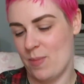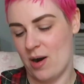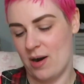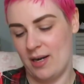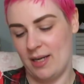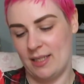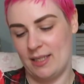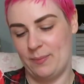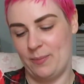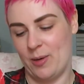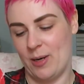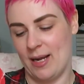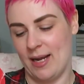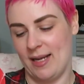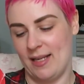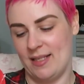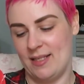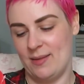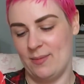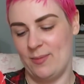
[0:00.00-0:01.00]
marked
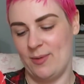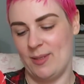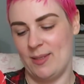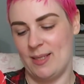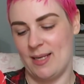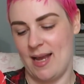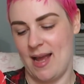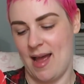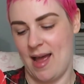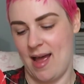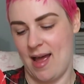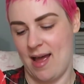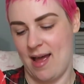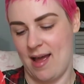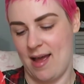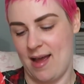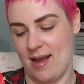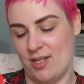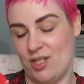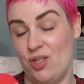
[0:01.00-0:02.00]
price was
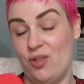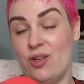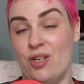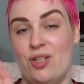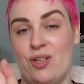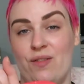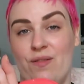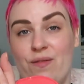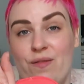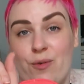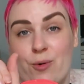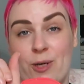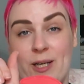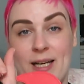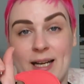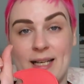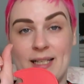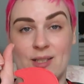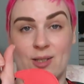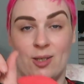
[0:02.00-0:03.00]

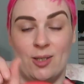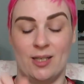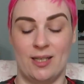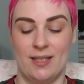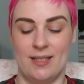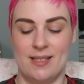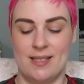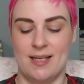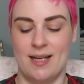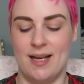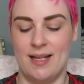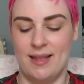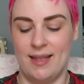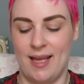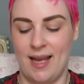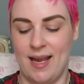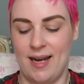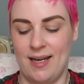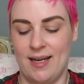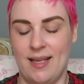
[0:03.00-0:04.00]
$249, and
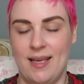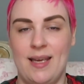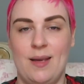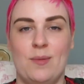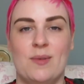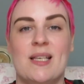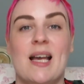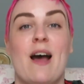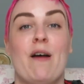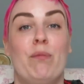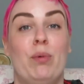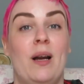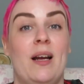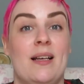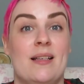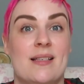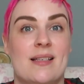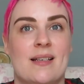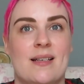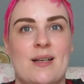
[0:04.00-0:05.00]
then he was half
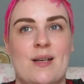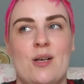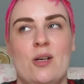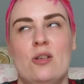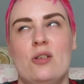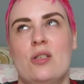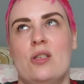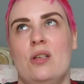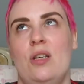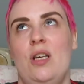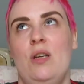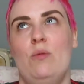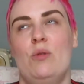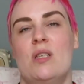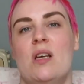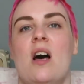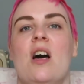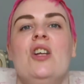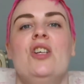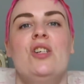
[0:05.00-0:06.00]
price. So he was
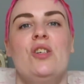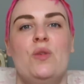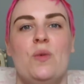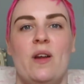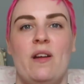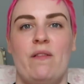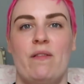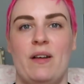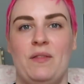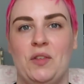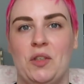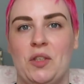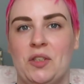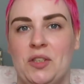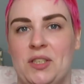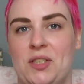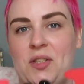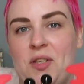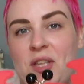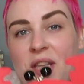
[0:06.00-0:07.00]

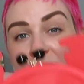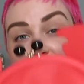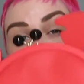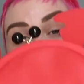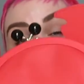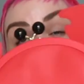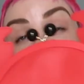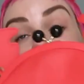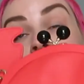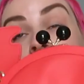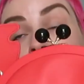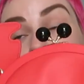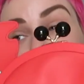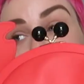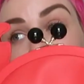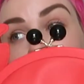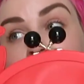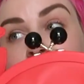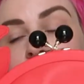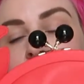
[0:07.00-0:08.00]
$125. So this was
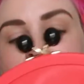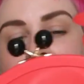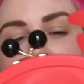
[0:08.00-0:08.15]
definitely